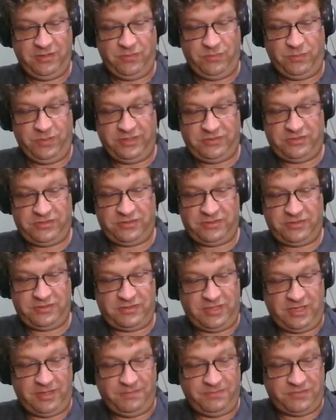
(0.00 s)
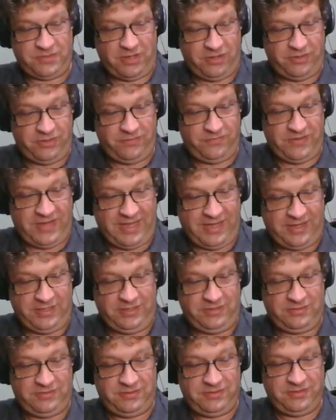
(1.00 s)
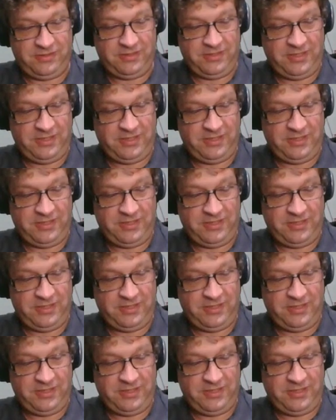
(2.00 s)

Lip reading: which sums all the values.